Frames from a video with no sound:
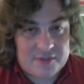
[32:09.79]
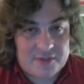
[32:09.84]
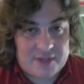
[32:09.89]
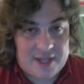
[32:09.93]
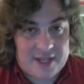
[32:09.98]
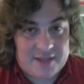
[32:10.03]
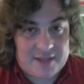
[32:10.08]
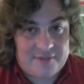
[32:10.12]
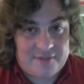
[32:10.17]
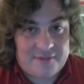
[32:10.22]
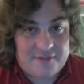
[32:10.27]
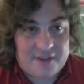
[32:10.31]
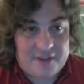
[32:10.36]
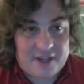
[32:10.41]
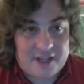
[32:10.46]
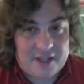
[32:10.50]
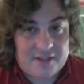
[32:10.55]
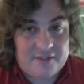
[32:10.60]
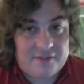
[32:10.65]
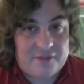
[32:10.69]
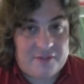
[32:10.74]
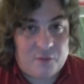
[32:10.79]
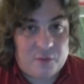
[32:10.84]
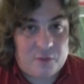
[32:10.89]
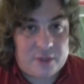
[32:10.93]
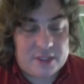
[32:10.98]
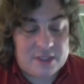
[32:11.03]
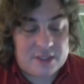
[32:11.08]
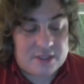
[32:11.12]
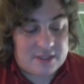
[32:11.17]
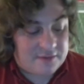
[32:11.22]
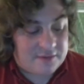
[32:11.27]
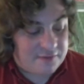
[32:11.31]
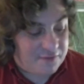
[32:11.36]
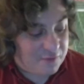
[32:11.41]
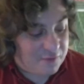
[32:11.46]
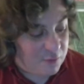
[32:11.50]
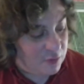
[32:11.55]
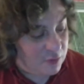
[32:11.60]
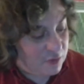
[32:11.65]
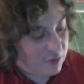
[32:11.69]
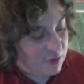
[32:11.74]
at 5 wins and
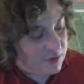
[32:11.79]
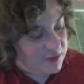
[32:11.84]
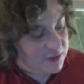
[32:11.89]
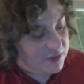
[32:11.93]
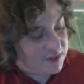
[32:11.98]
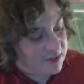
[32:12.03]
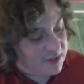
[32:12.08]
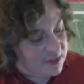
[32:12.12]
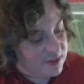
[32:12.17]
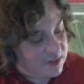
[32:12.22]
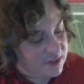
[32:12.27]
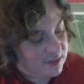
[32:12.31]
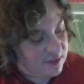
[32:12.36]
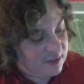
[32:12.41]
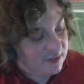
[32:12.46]
4 losses